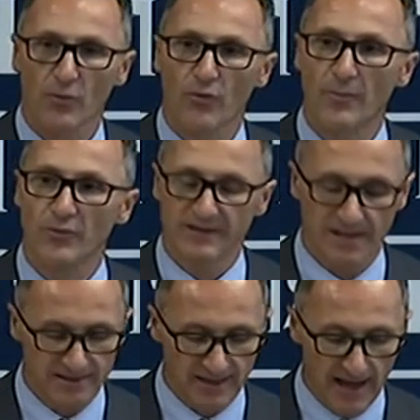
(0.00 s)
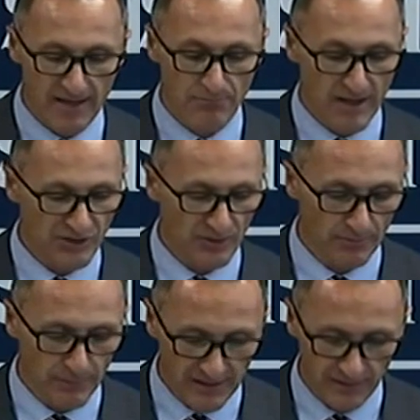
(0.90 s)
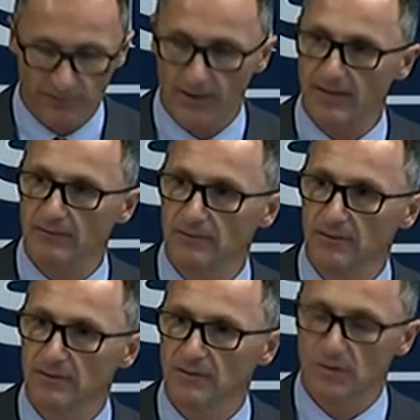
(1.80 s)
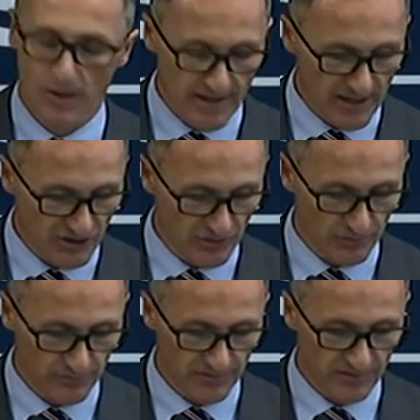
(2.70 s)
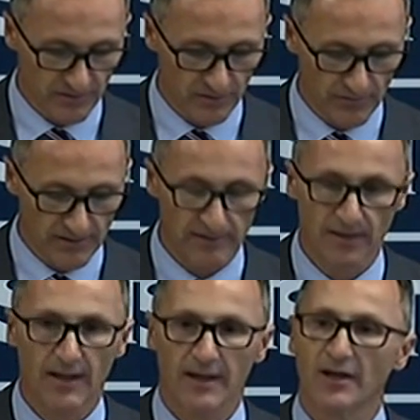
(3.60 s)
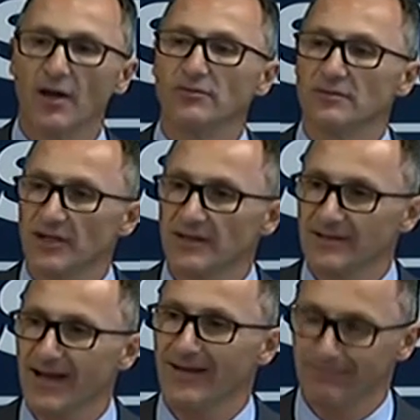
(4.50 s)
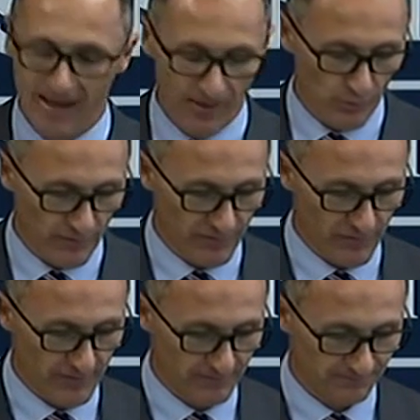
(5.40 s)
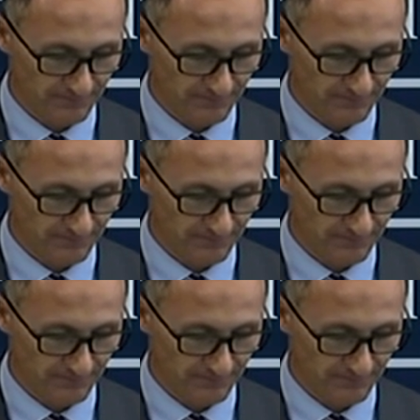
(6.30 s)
represents a much bigger threat to our national security. Now, don't just take our word for it.